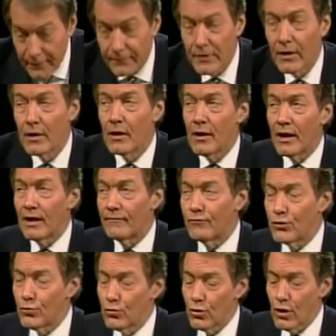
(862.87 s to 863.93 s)
Yeah.
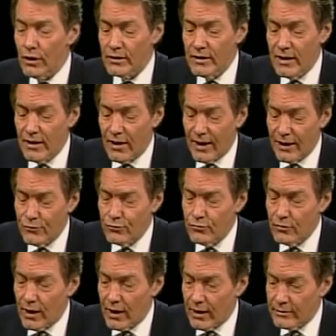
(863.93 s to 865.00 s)
If you look now
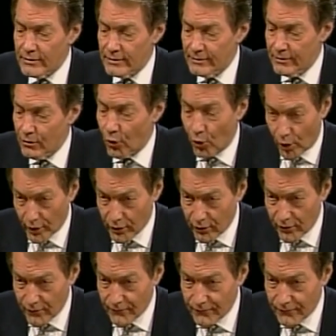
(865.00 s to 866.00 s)
at oil.